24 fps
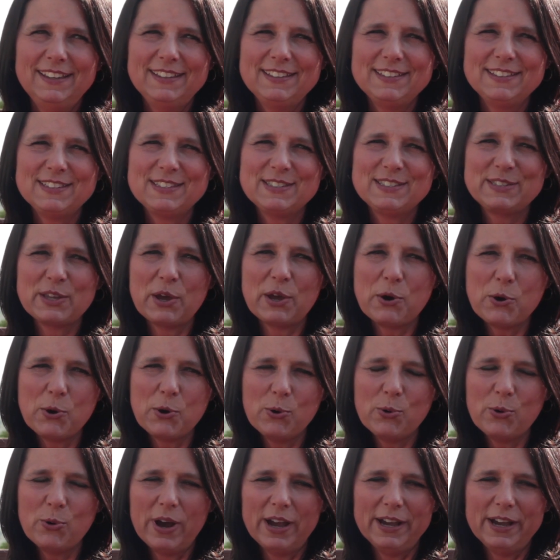
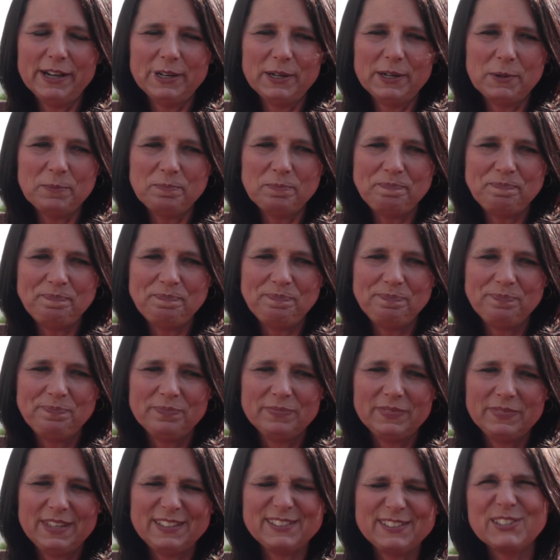so,
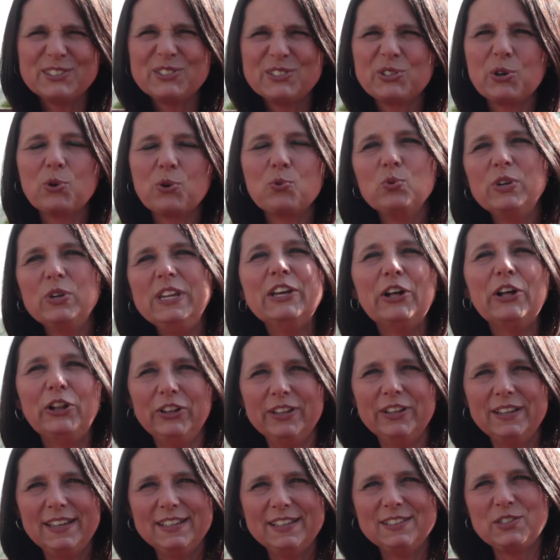it's just so real.
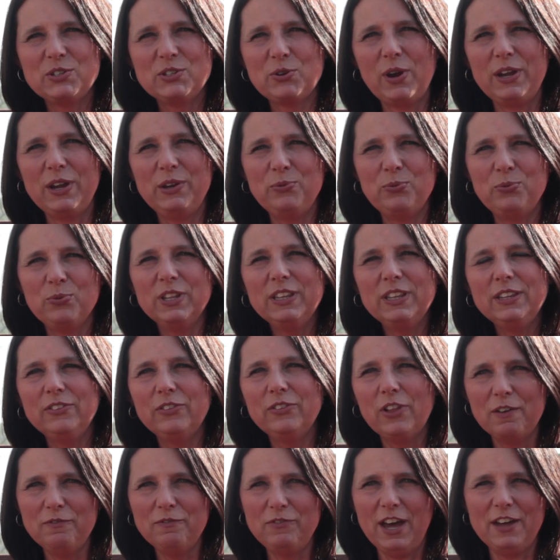And so I really
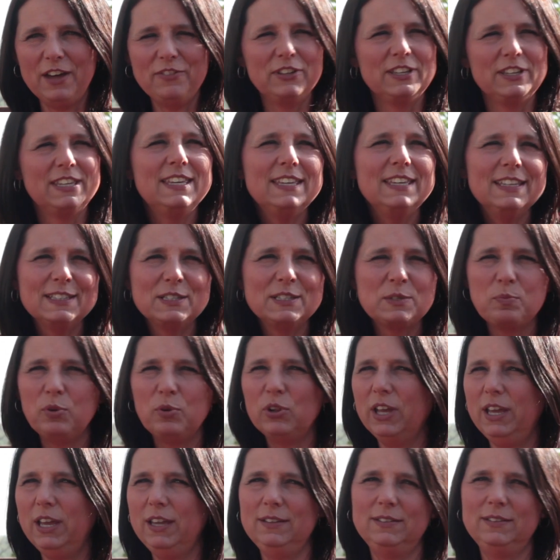love that. The kids
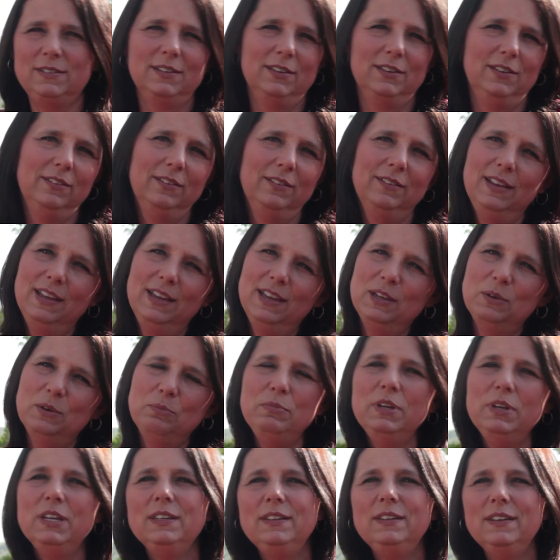play till
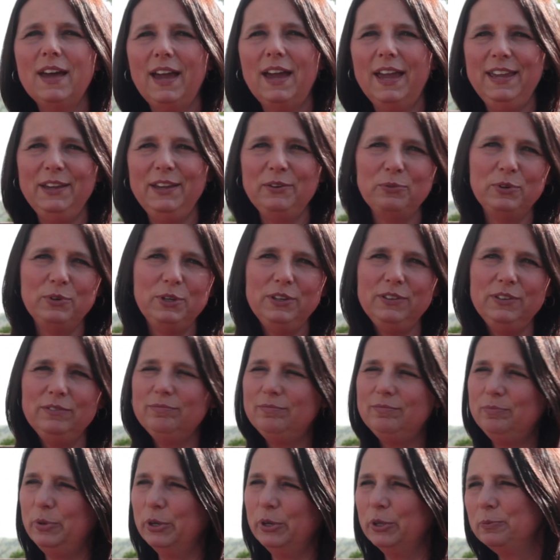midnight. We
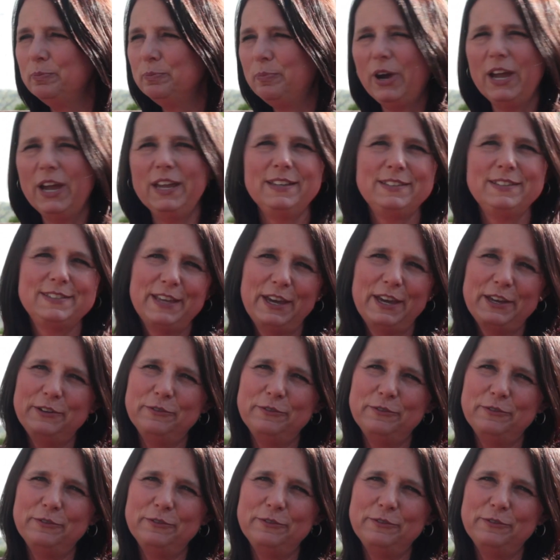build bikes out